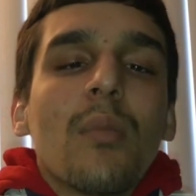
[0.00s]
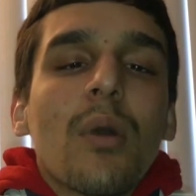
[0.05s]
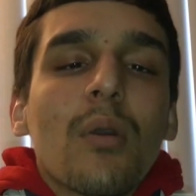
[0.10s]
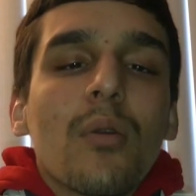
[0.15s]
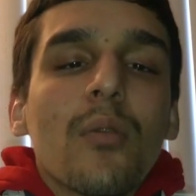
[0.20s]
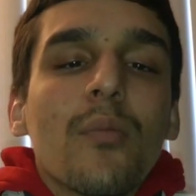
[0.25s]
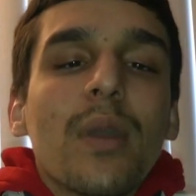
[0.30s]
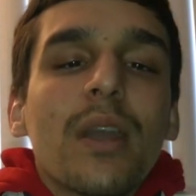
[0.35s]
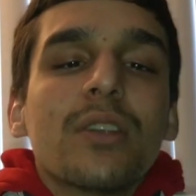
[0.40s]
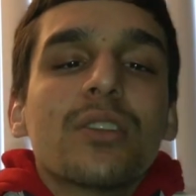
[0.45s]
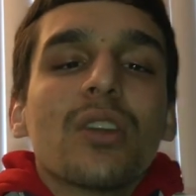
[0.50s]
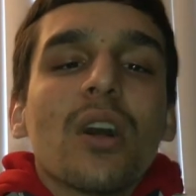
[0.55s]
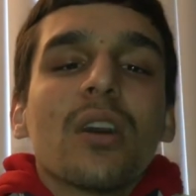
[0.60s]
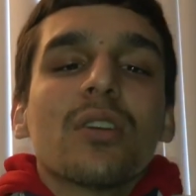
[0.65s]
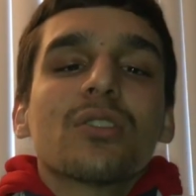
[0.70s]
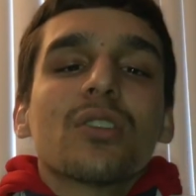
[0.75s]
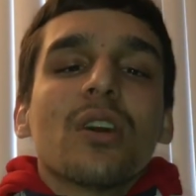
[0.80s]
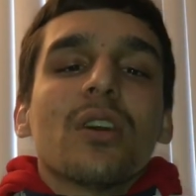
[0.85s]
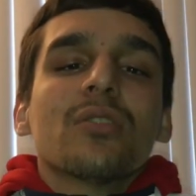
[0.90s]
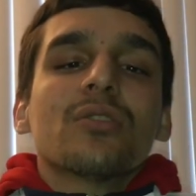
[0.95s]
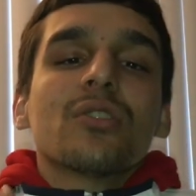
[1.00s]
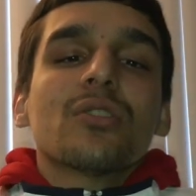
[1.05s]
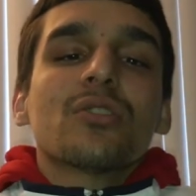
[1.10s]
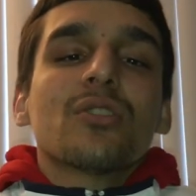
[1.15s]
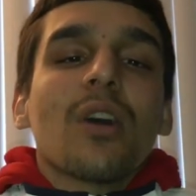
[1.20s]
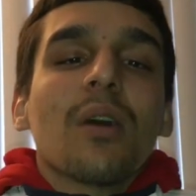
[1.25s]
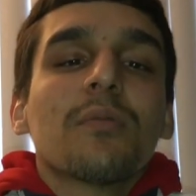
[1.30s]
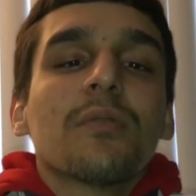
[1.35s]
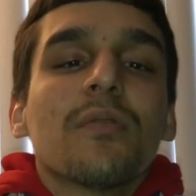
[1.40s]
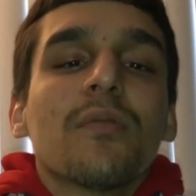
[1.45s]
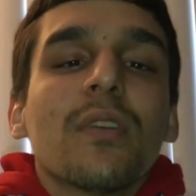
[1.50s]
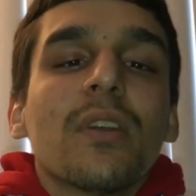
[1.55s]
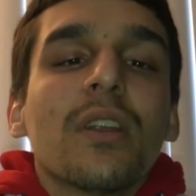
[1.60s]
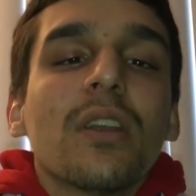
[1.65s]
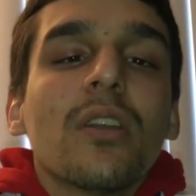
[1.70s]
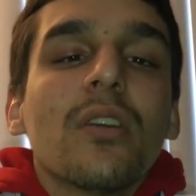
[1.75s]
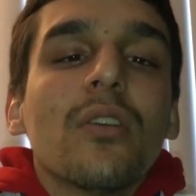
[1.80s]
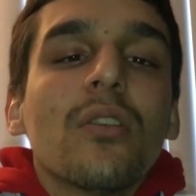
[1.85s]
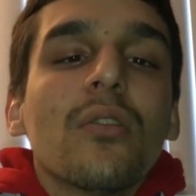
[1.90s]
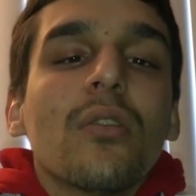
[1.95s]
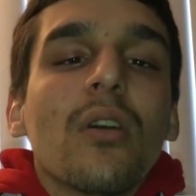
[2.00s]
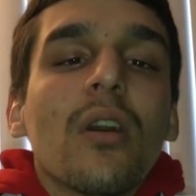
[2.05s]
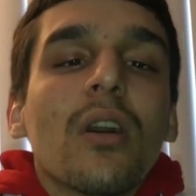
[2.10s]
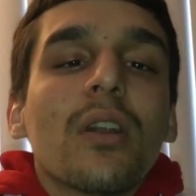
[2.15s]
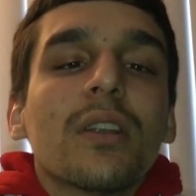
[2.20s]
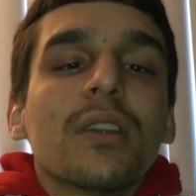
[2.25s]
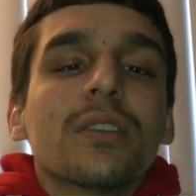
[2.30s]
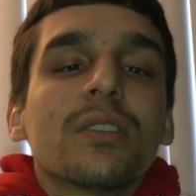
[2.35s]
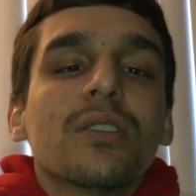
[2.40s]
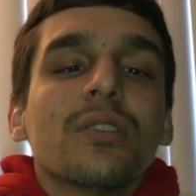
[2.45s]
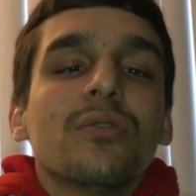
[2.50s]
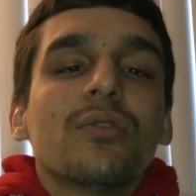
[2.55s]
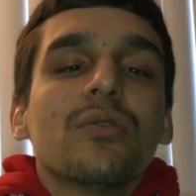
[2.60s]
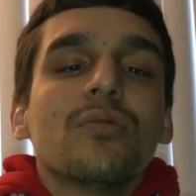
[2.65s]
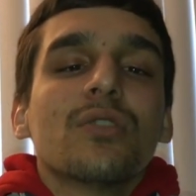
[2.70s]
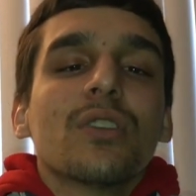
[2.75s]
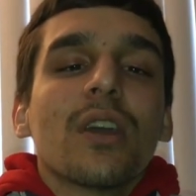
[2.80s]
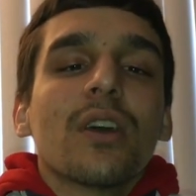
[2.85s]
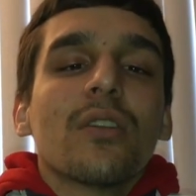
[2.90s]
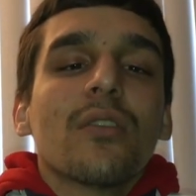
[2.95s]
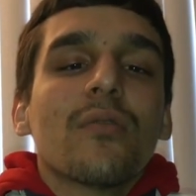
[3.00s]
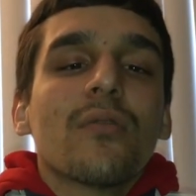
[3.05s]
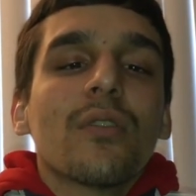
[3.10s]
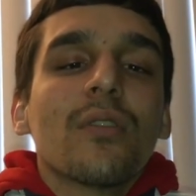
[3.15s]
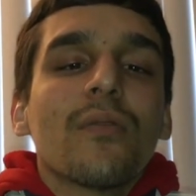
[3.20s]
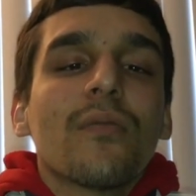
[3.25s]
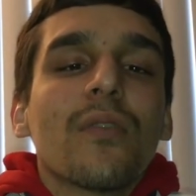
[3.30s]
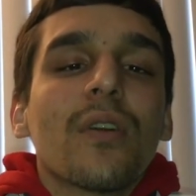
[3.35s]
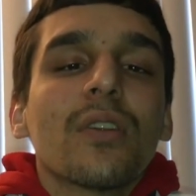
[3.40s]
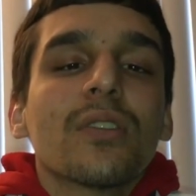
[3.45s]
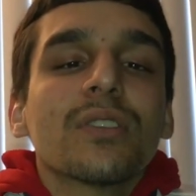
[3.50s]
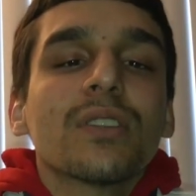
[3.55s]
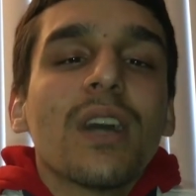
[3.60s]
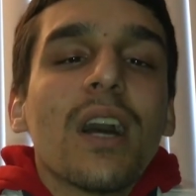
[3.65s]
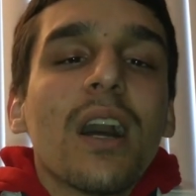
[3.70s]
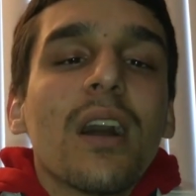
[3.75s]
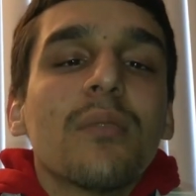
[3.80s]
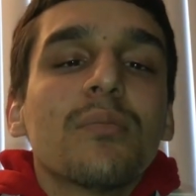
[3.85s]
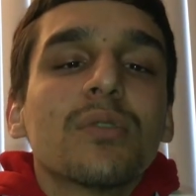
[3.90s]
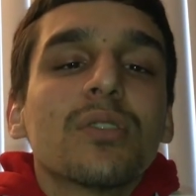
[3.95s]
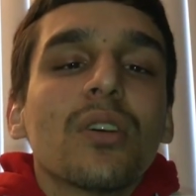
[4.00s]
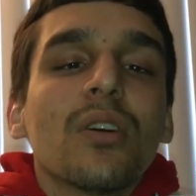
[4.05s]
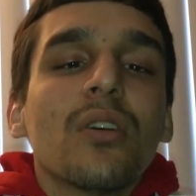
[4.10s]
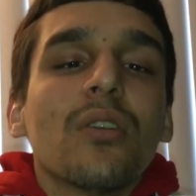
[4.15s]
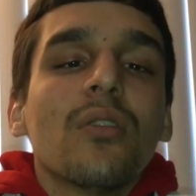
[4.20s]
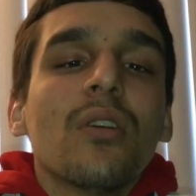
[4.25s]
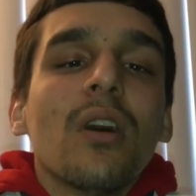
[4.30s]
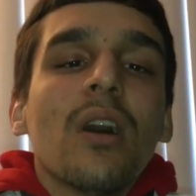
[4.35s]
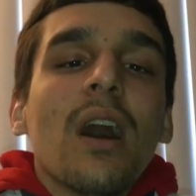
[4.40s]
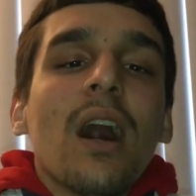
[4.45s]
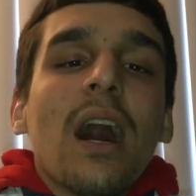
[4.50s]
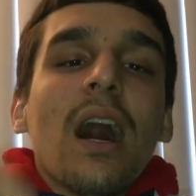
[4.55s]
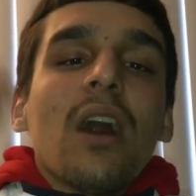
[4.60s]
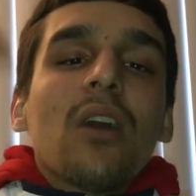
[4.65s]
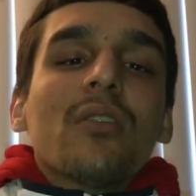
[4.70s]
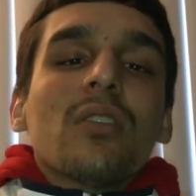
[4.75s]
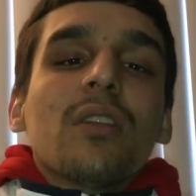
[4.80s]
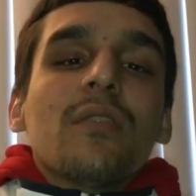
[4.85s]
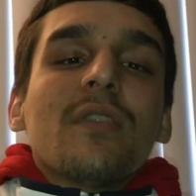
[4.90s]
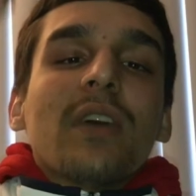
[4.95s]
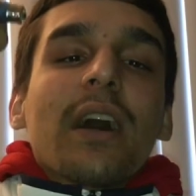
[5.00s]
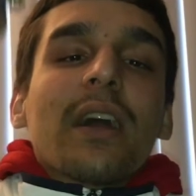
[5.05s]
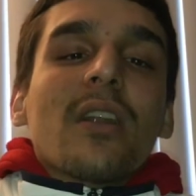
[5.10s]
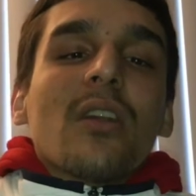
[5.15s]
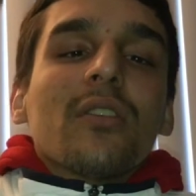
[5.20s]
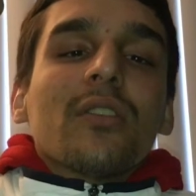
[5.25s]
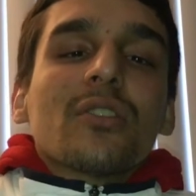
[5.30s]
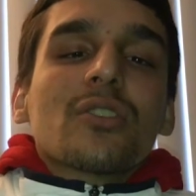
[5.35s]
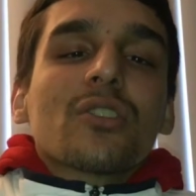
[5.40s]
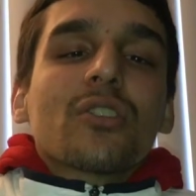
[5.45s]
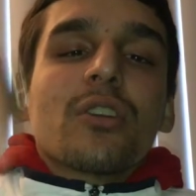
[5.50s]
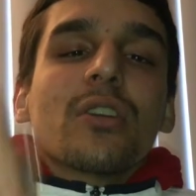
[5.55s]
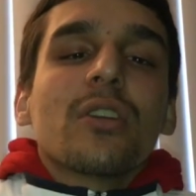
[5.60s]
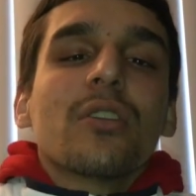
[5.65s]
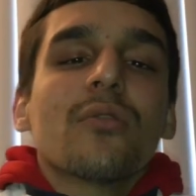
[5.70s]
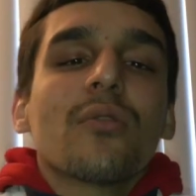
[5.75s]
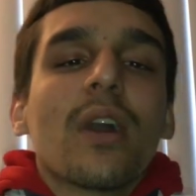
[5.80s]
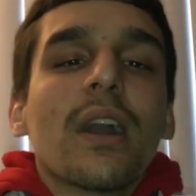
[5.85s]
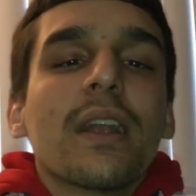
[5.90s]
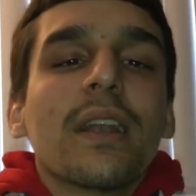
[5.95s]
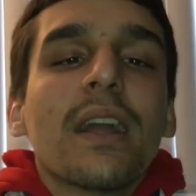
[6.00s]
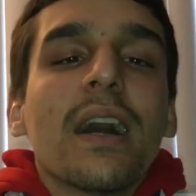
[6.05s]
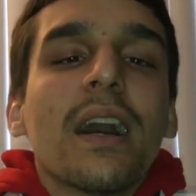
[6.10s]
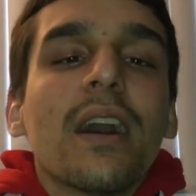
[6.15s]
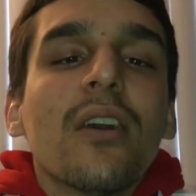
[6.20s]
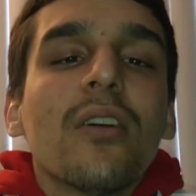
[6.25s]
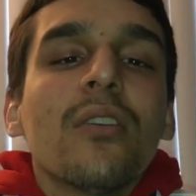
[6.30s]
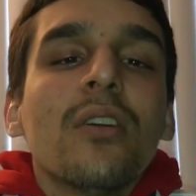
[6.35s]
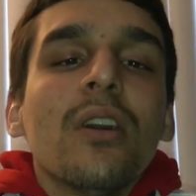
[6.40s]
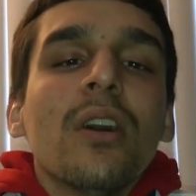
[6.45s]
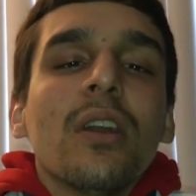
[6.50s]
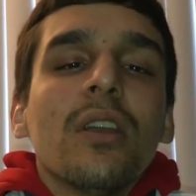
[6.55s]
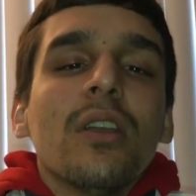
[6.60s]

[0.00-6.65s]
My roommate John just dropped a video on his YouTube channel for the first time, so I'll leave that on the screen right now.